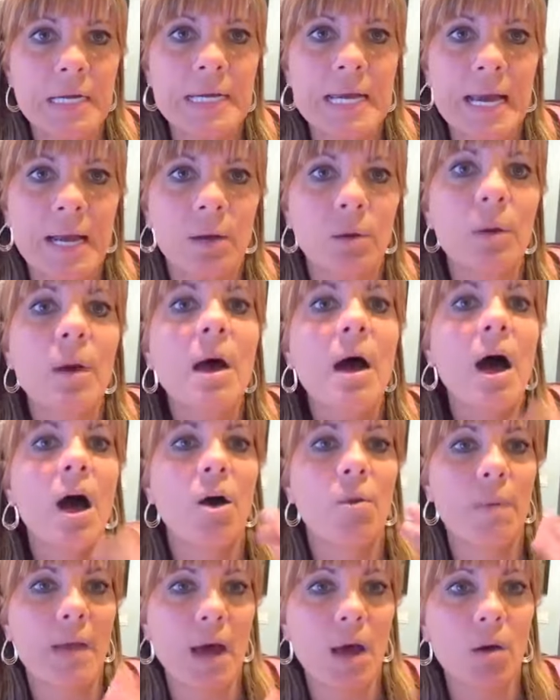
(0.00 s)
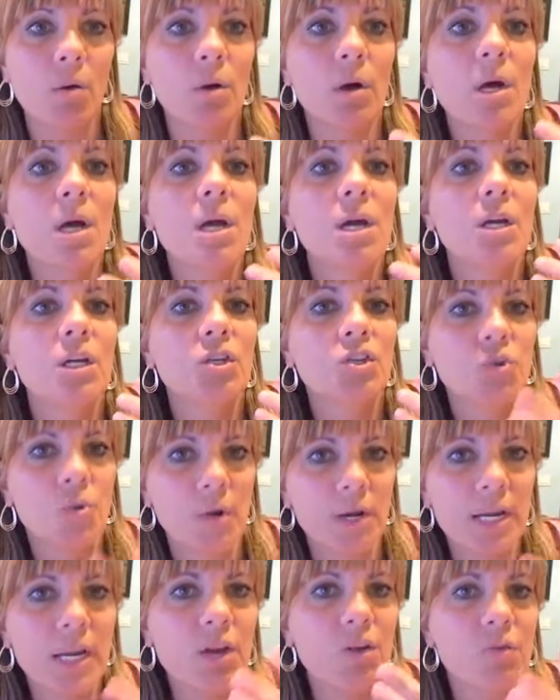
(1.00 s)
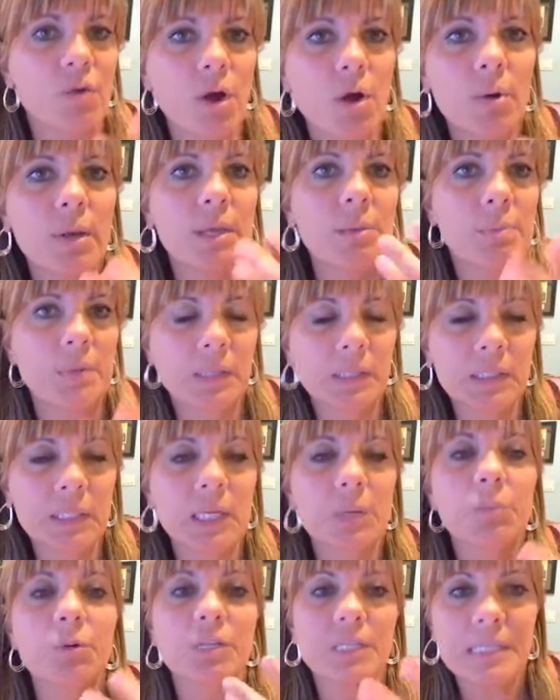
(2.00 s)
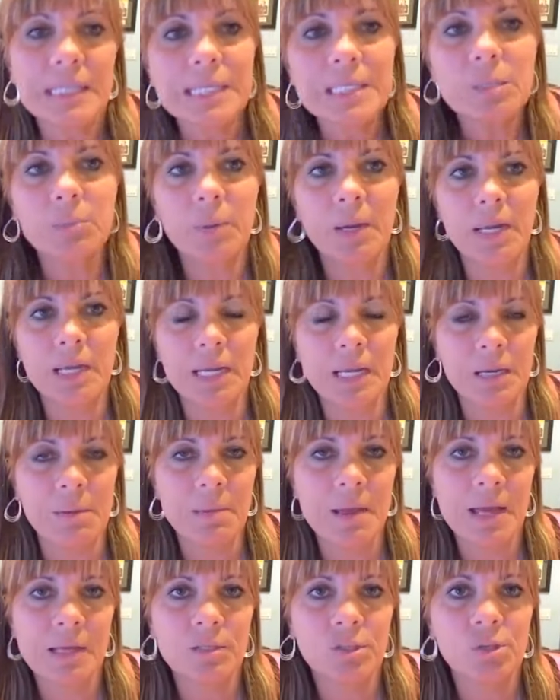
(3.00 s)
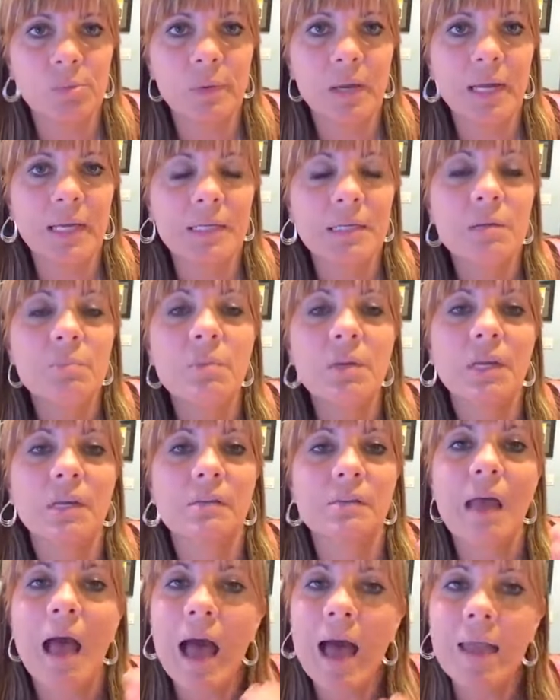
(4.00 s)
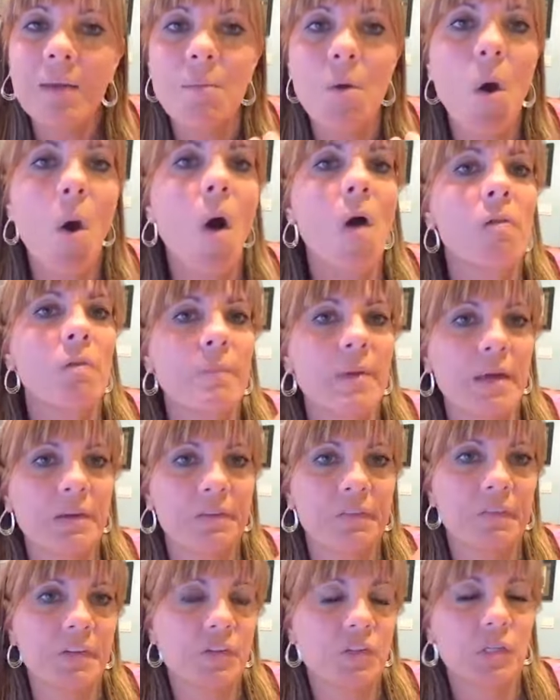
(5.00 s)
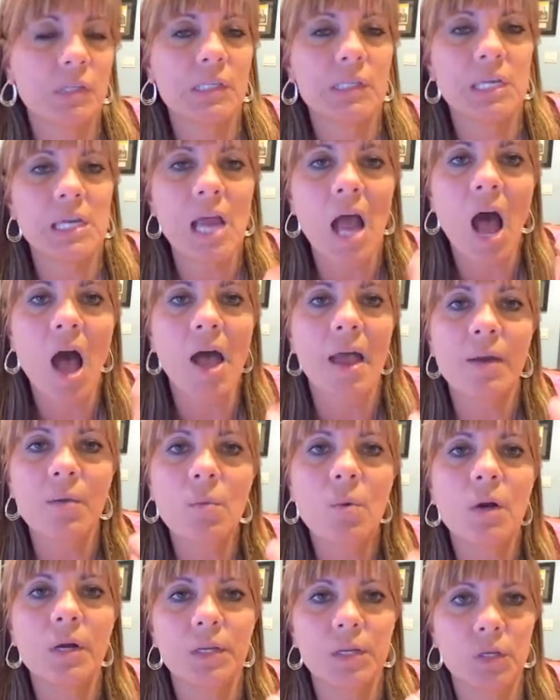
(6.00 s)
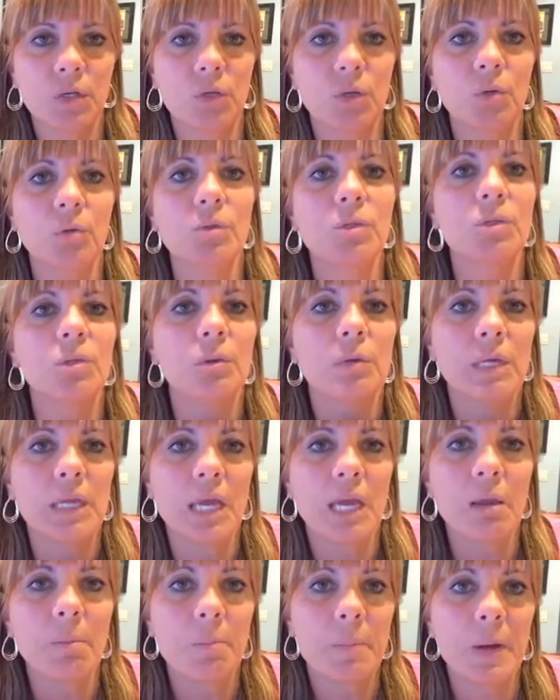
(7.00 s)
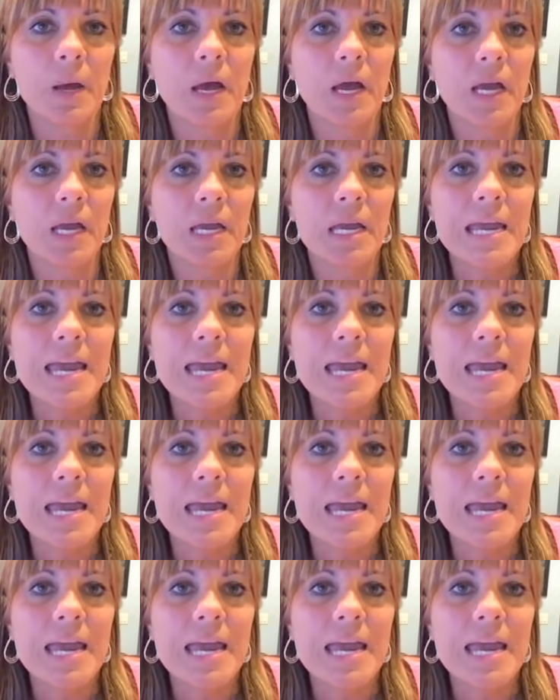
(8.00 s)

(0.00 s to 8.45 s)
now about joining, growing, building, participating in a mastermind because I'm all about efficiency. I want you to kick butt